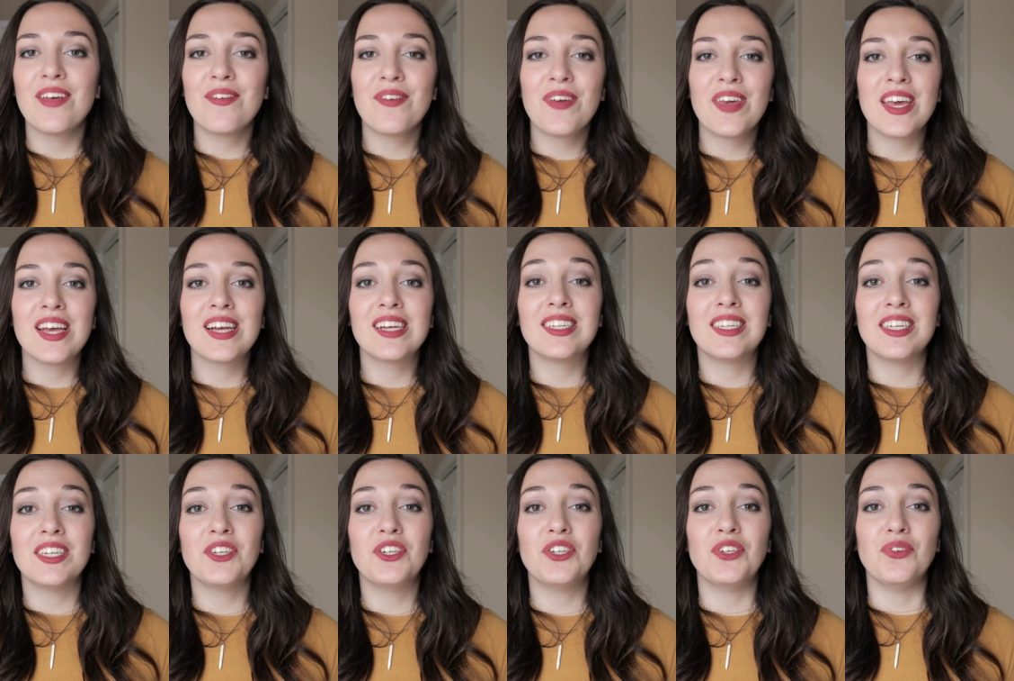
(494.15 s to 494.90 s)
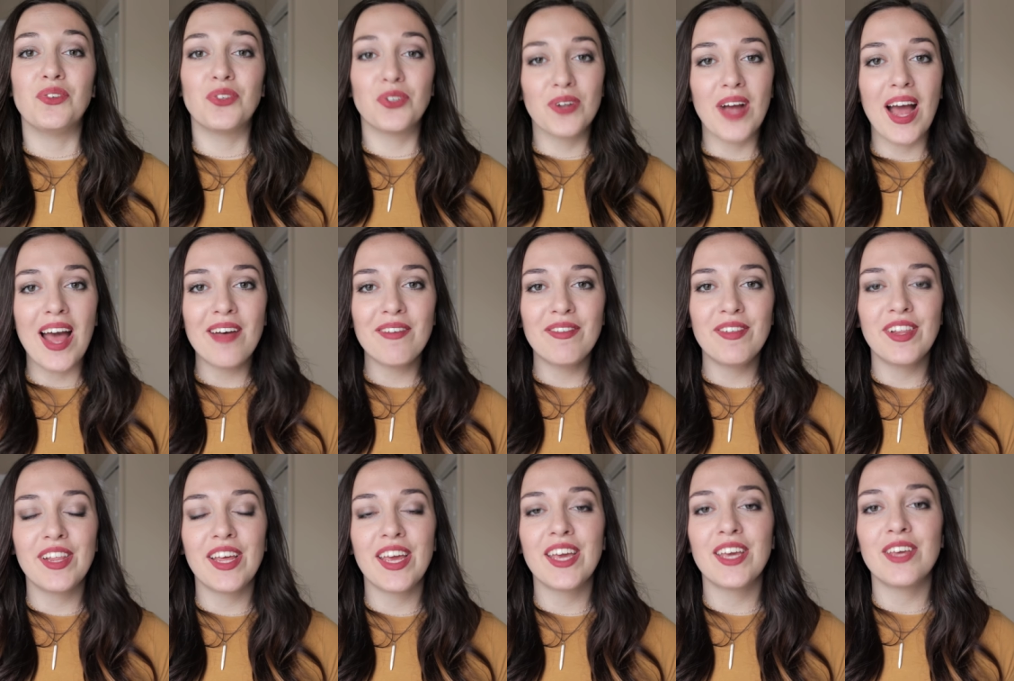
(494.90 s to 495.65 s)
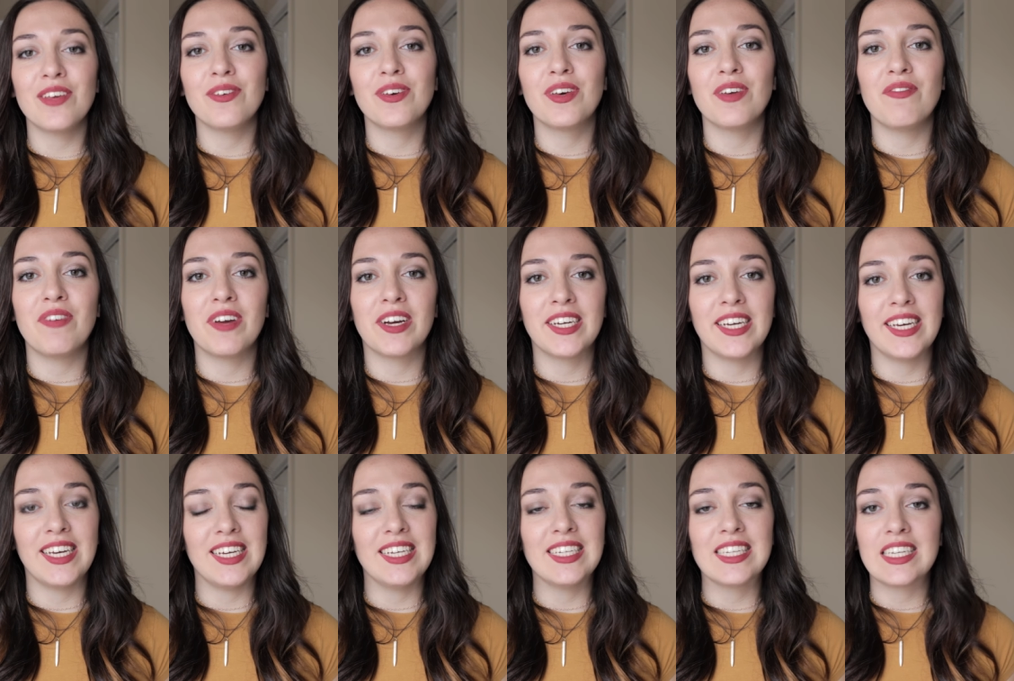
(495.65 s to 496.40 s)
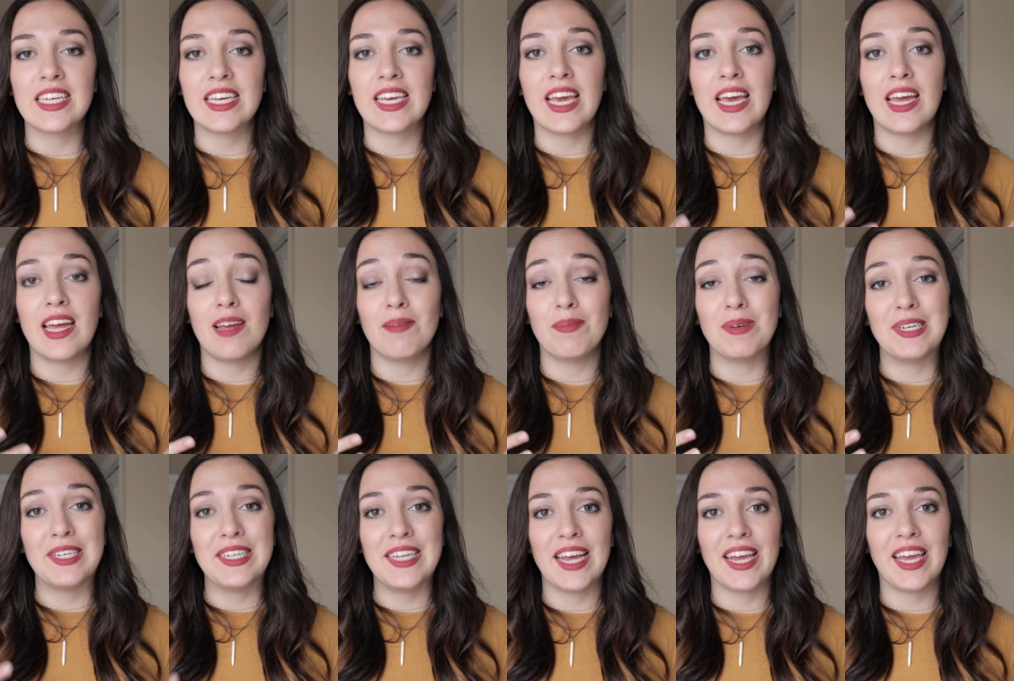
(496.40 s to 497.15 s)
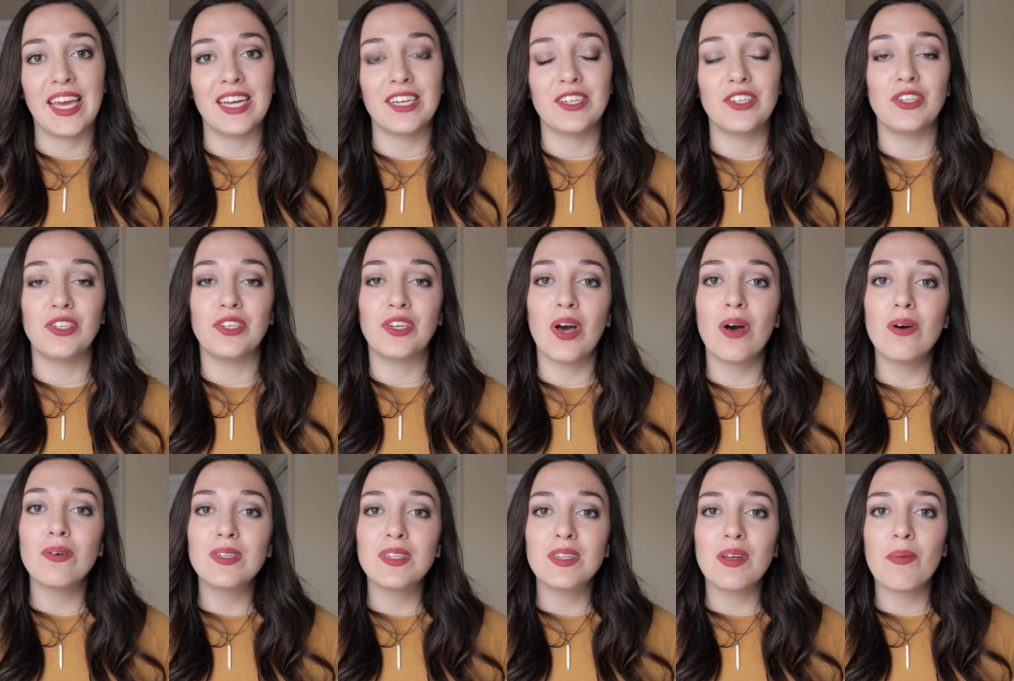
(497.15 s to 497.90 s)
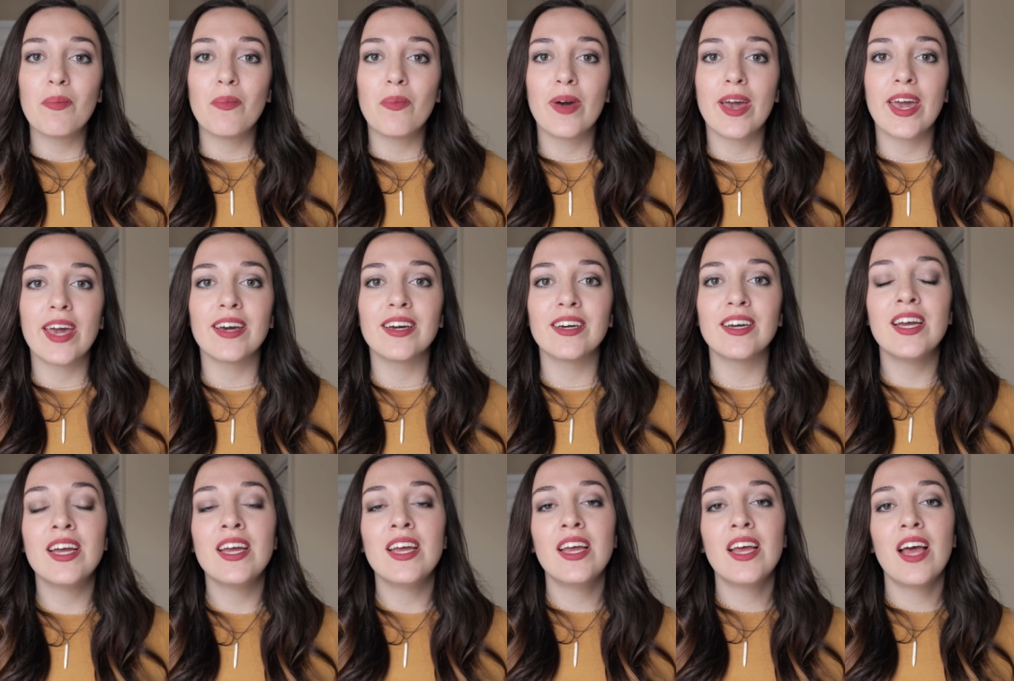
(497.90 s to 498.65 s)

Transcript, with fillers: If he is into traveling, you could very easily get him a ticket to go somewhere